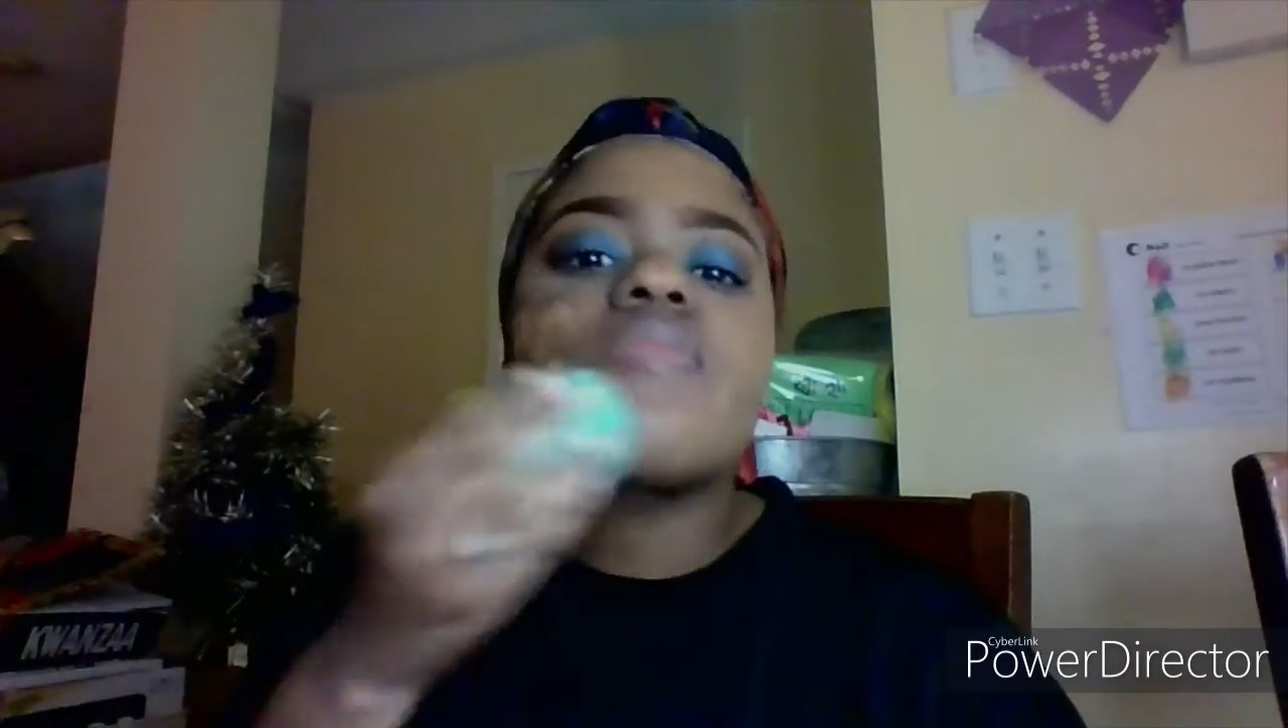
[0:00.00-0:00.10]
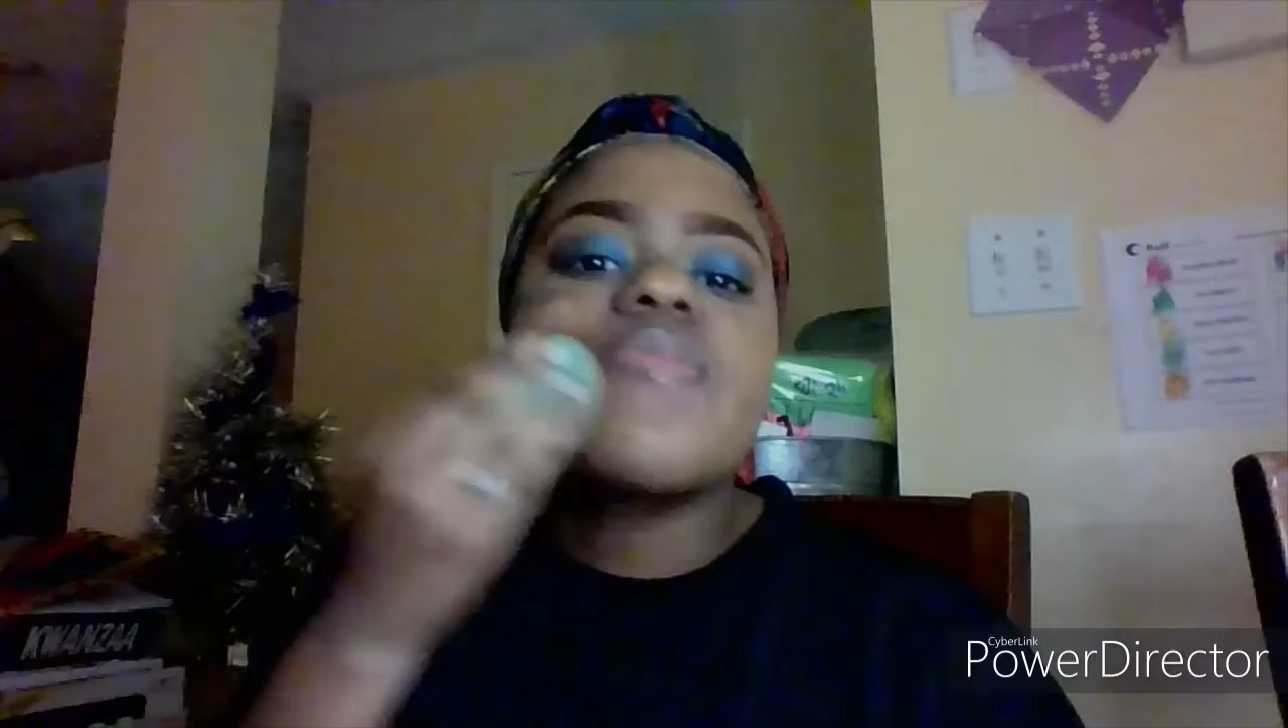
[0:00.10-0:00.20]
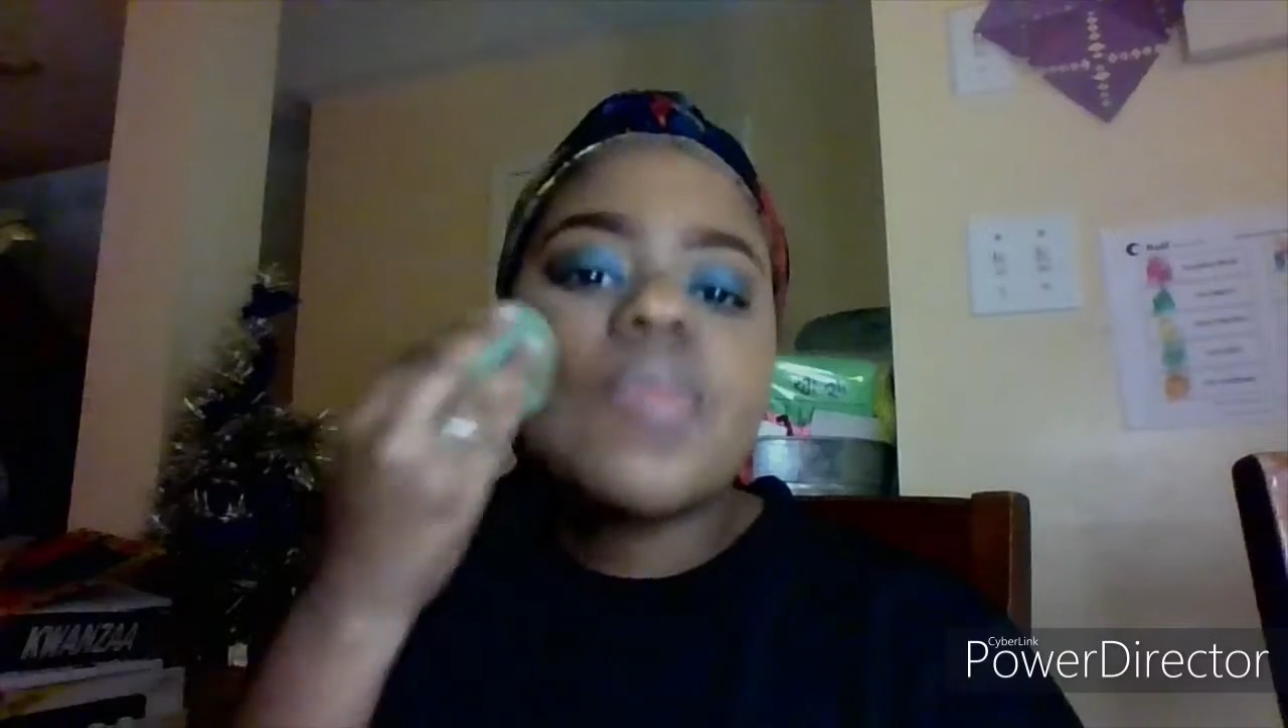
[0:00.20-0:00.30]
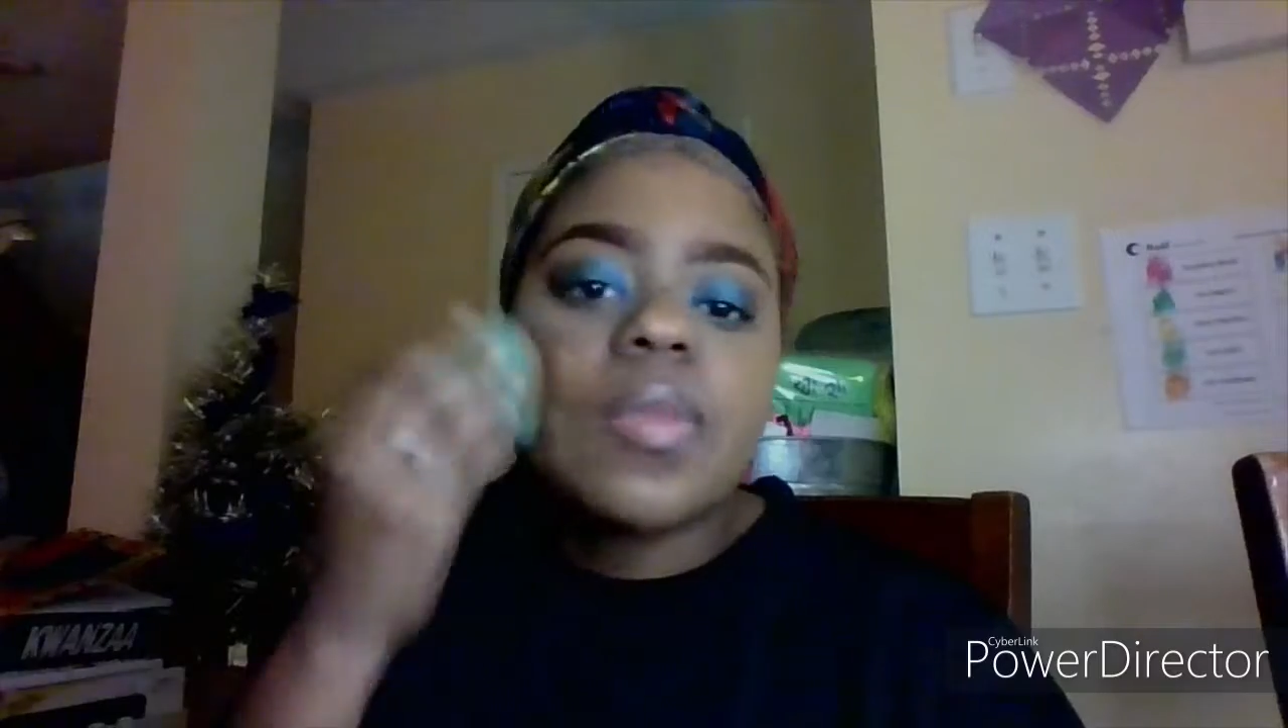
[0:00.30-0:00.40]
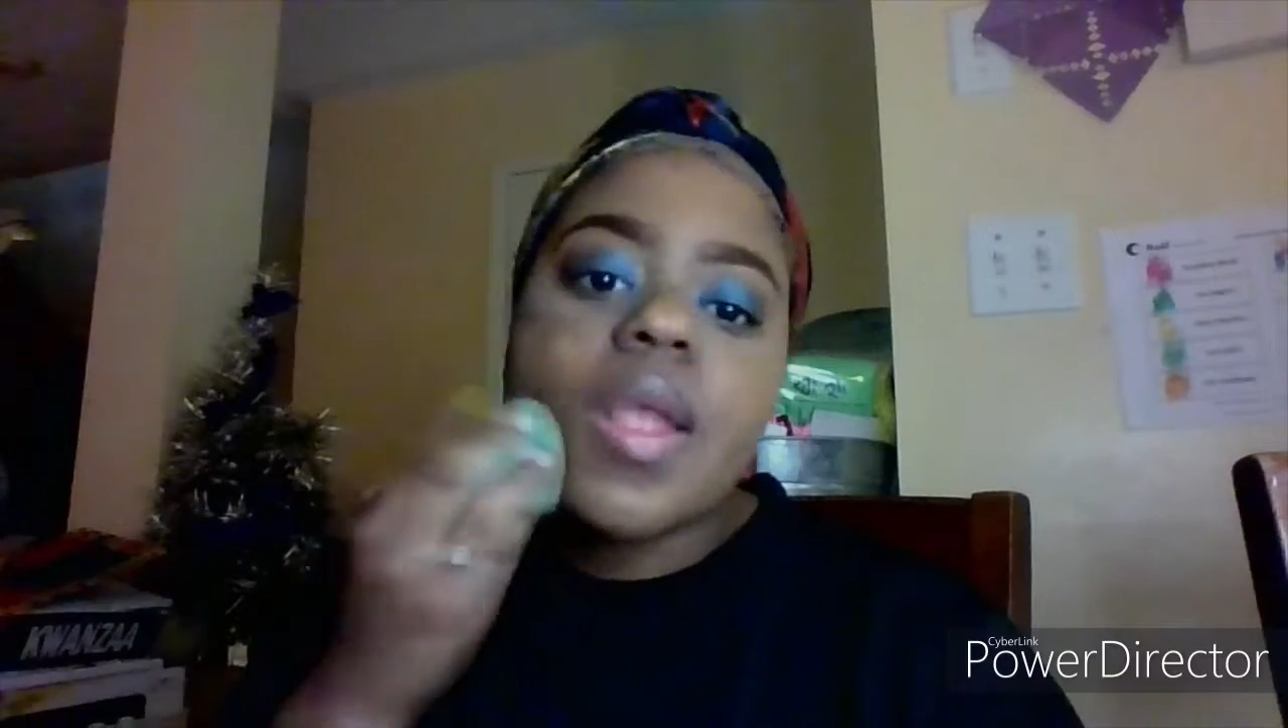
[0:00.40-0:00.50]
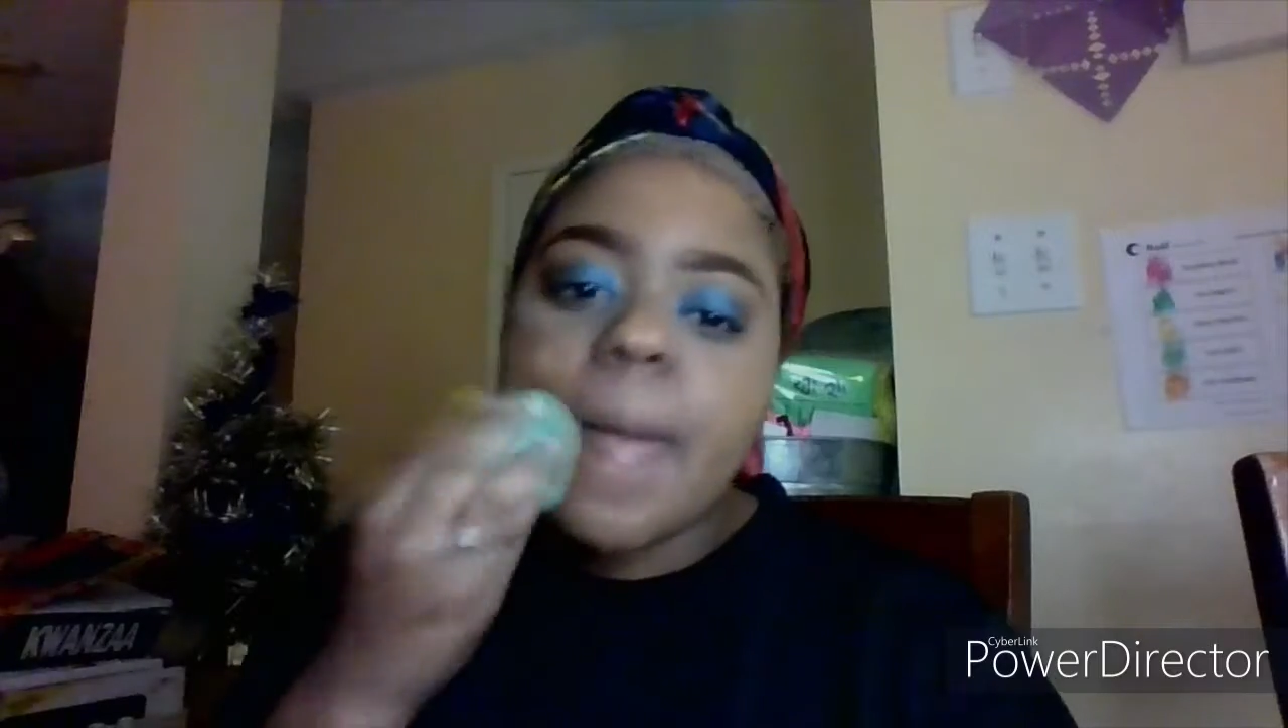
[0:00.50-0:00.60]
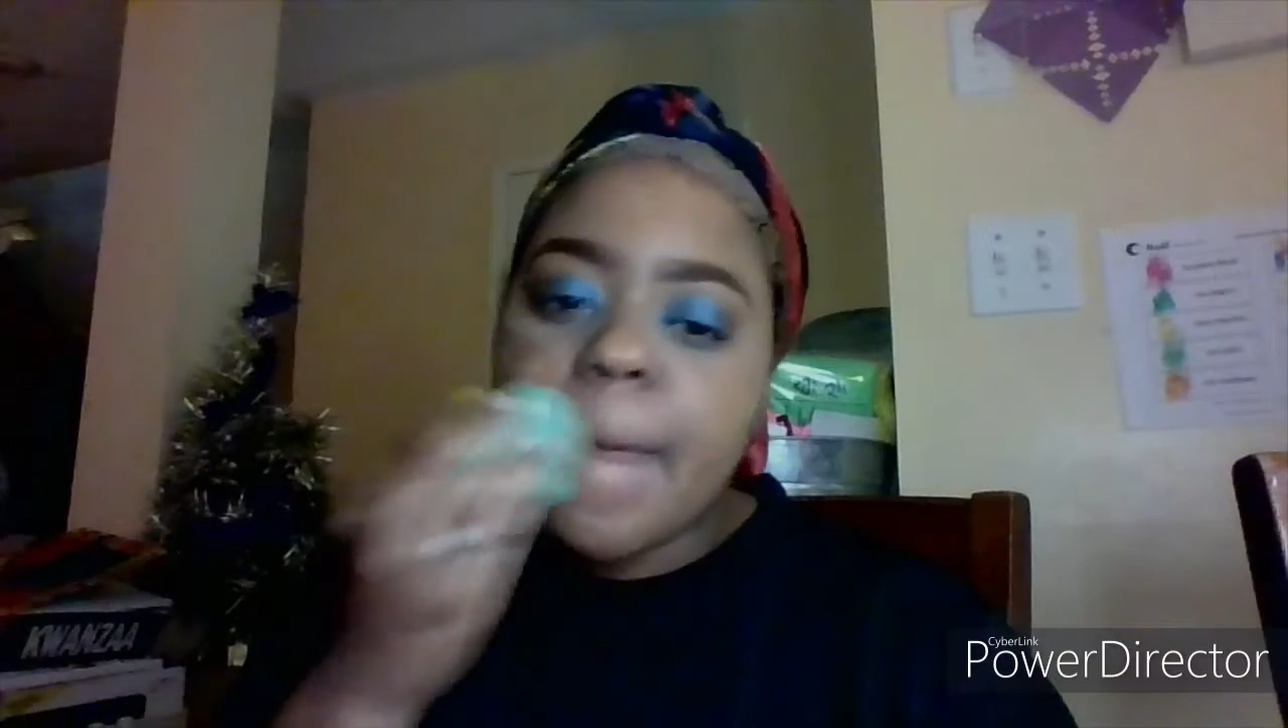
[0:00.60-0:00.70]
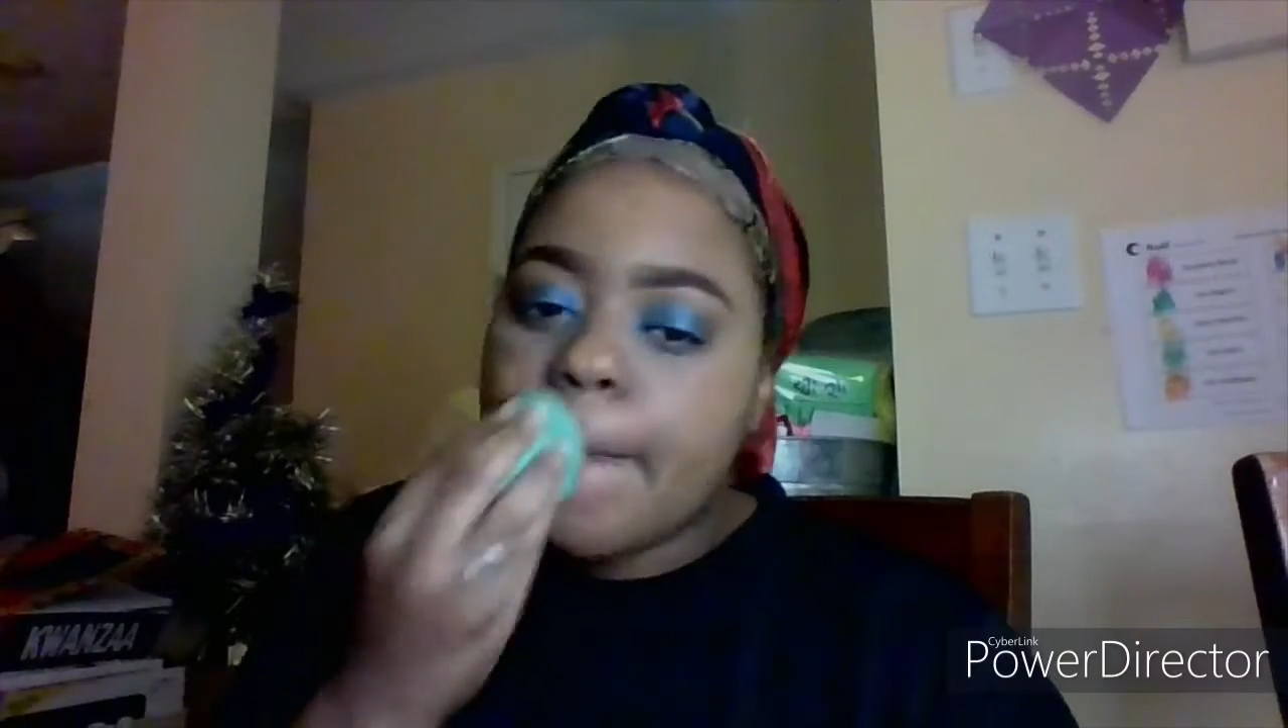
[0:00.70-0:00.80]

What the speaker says: purchase through them,